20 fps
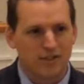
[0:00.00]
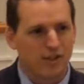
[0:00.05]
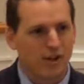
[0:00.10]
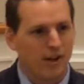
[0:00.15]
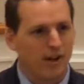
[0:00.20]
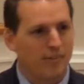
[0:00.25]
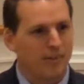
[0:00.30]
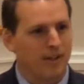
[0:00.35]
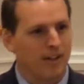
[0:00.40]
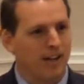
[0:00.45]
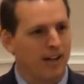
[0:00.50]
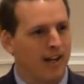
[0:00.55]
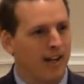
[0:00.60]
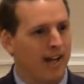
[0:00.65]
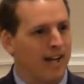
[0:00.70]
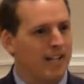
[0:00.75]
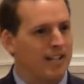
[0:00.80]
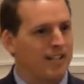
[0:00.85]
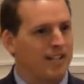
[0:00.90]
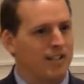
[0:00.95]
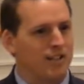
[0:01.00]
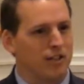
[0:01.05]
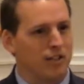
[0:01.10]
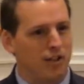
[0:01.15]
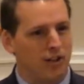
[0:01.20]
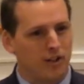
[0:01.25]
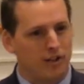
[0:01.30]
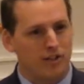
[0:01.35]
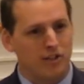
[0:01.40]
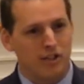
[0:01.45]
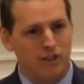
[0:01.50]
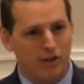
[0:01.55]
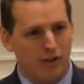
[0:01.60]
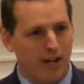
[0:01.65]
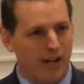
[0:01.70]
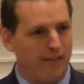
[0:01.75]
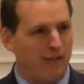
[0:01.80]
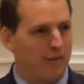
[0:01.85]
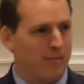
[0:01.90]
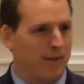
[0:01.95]
So I'm going to ask as a courtesy you
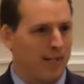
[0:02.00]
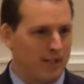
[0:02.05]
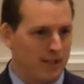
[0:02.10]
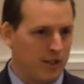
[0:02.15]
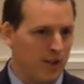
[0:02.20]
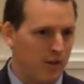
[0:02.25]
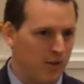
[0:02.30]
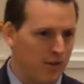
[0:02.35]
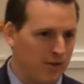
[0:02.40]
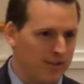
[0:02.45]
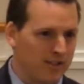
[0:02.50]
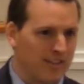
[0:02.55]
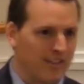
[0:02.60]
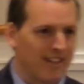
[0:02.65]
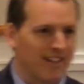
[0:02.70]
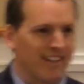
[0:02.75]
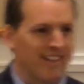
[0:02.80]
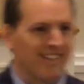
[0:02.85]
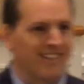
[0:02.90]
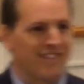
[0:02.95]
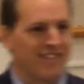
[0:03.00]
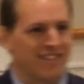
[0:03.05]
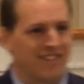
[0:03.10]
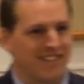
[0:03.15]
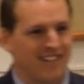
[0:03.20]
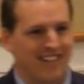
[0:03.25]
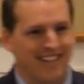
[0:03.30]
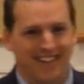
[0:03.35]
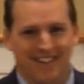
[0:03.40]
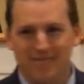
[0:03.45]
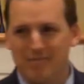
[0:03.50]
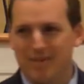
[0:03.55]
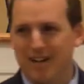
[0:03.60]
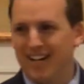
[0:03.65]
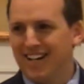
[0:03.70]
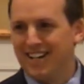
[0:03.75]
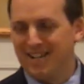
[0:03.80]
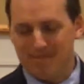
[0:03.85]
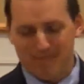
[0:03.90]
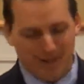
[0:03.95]
laugh at my jokes. Just kidding.
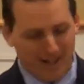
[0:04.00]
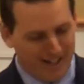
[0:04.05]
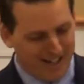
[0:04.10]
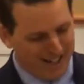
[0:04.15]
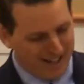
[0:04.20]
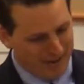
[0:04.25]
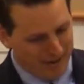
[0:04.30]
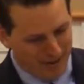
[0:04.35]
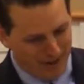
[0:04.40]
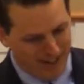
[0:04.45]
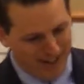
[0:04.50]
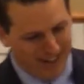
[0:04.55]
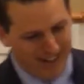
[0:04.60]
But anyway,